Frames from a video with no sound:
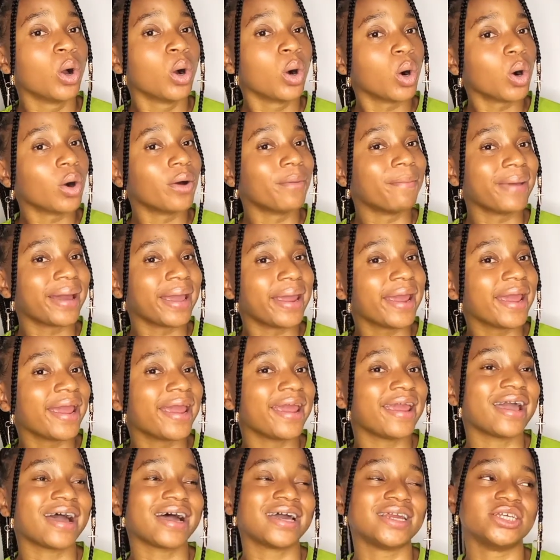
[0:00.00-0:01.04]
on my hair
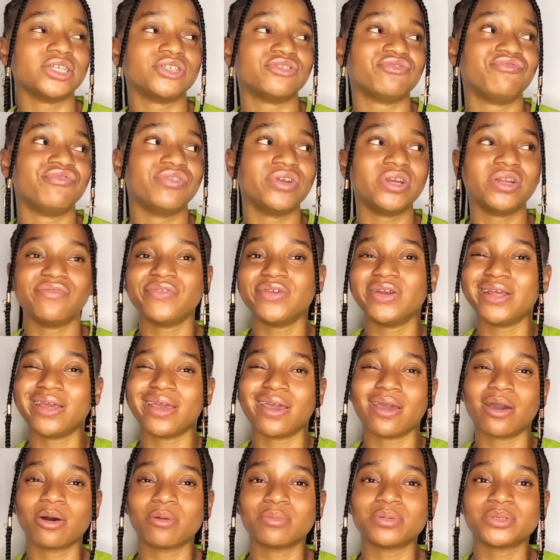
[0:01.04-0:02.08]
and it really really
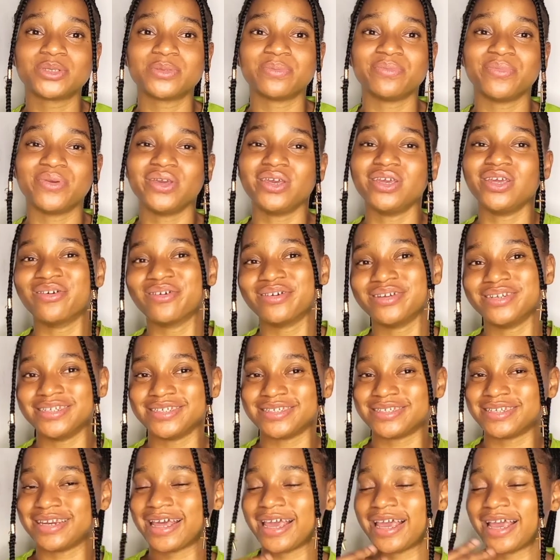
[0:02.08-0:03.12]
helps me in all
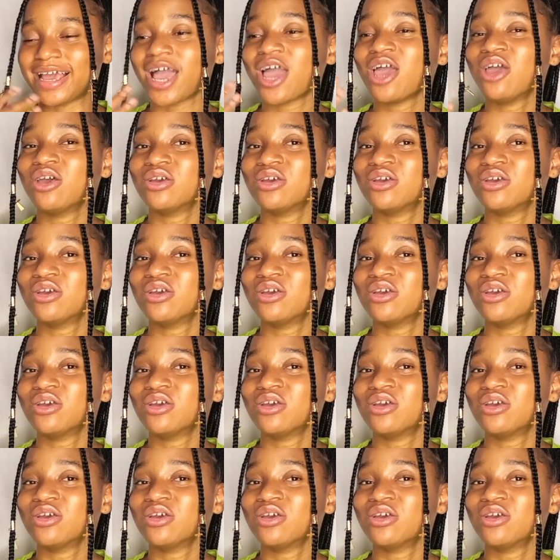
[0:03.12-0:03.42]
this like